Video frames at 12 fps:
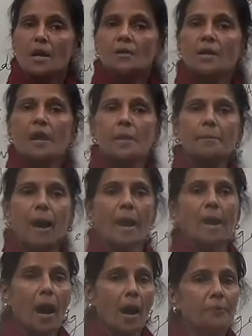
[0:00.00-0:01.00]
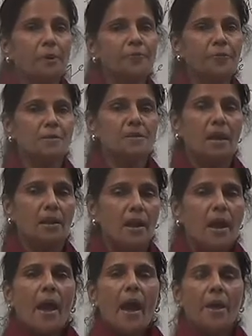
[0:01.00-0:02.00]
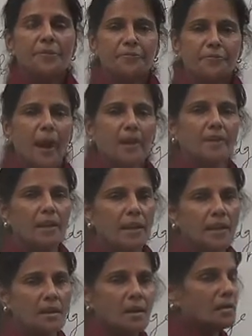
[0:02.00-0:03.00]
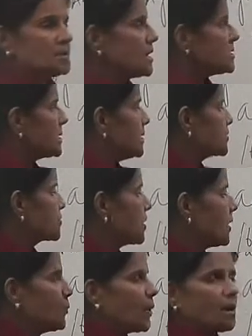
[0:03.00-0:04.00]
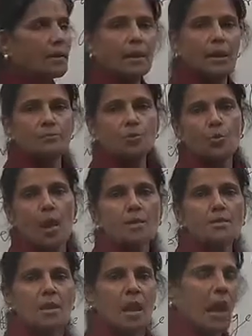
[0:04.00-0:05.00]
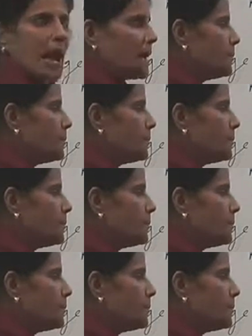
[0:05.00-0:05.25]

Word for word: done by Abul Fazl and finally this literary work came to us and